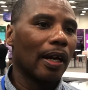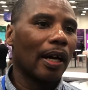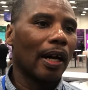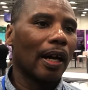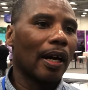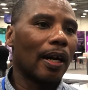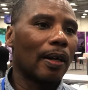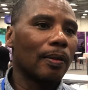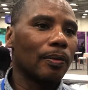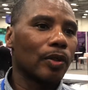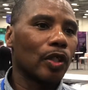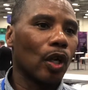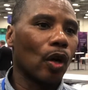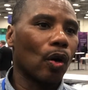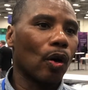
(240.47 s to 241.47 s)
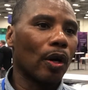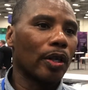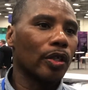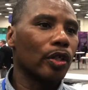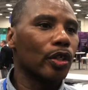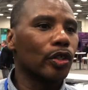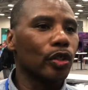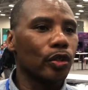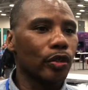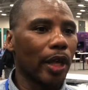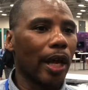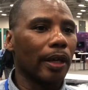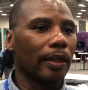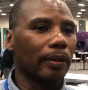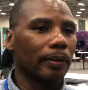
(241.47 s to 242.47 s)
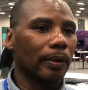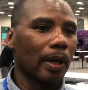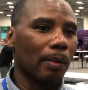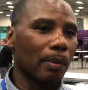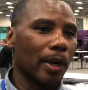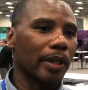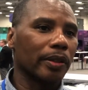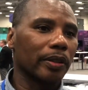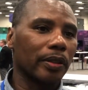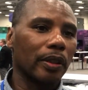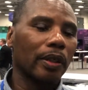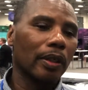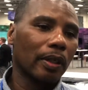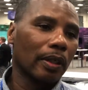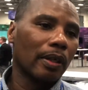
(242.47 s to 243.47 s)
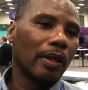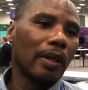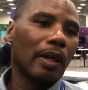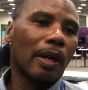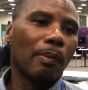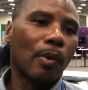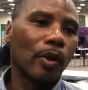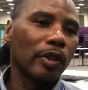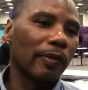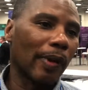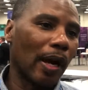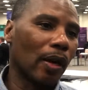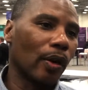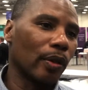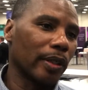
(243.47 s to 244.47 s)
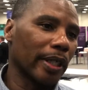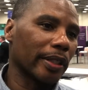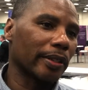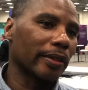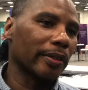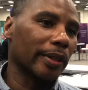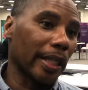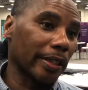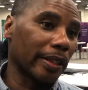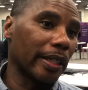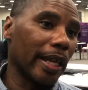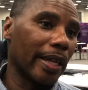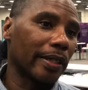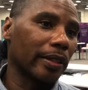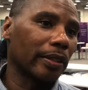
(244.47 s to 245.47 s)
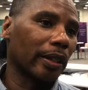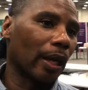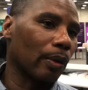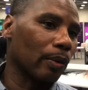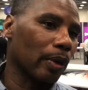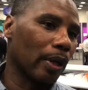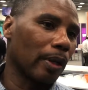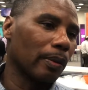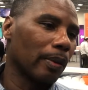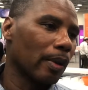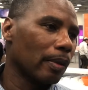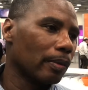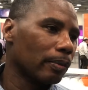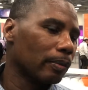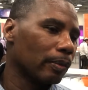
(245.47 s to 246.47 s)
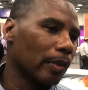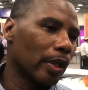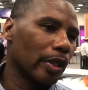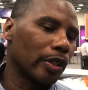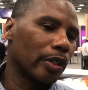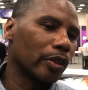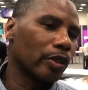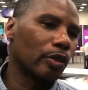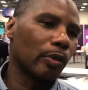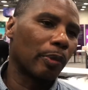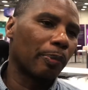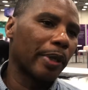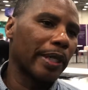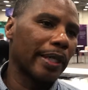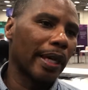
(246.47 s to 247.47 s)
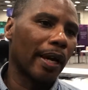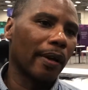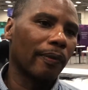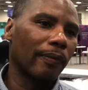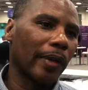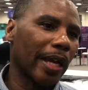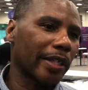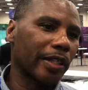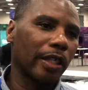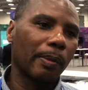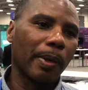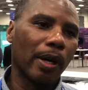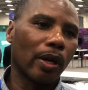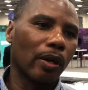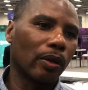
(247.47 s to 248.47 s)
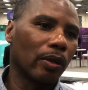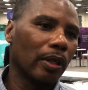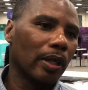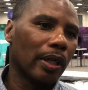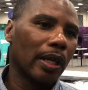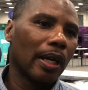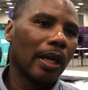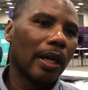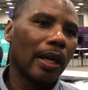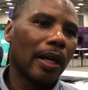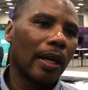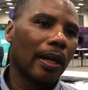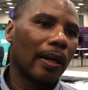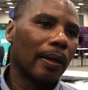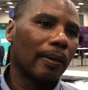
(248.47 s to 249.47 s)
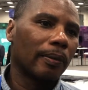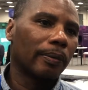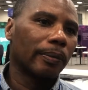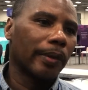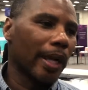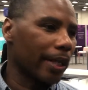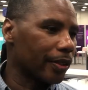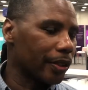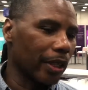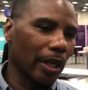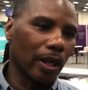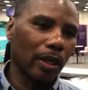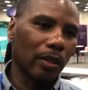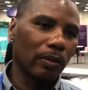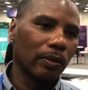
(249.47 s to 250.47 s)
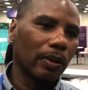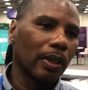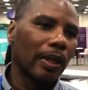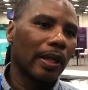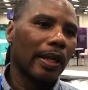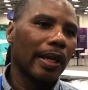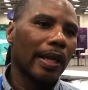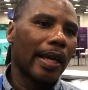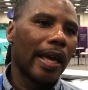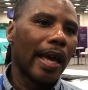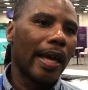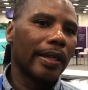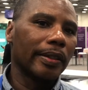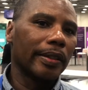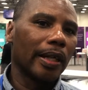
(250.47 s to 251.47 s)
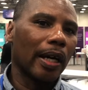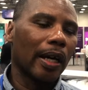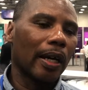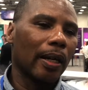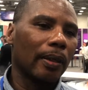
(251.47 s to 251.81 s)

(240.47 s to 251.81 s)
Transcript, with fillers: uh, so you can use that amongst uh, most of our ODS destinations. Like uh, you can use it with PDF, HTML, uh, Excel, and uh,